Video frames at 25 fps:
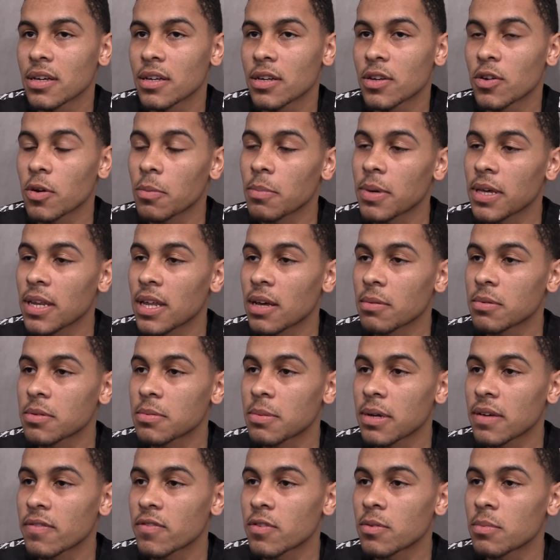not being able to
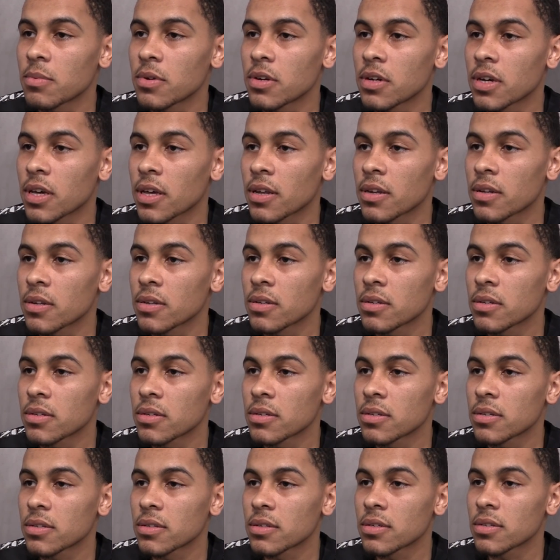play football again.
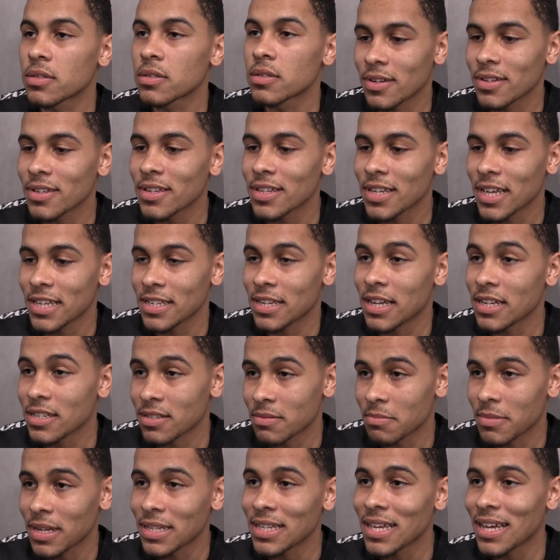That's
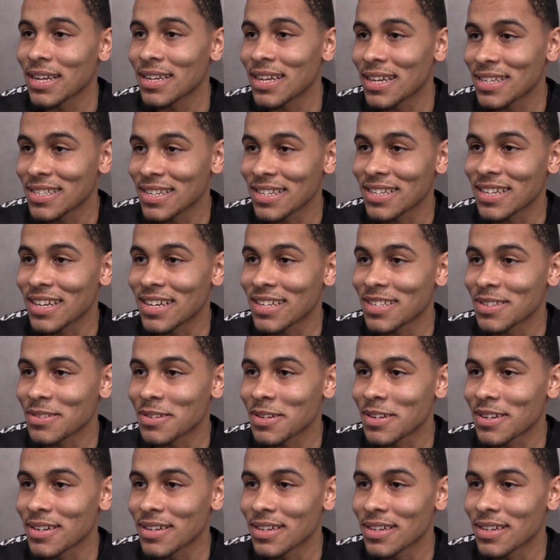my dad that said that as well.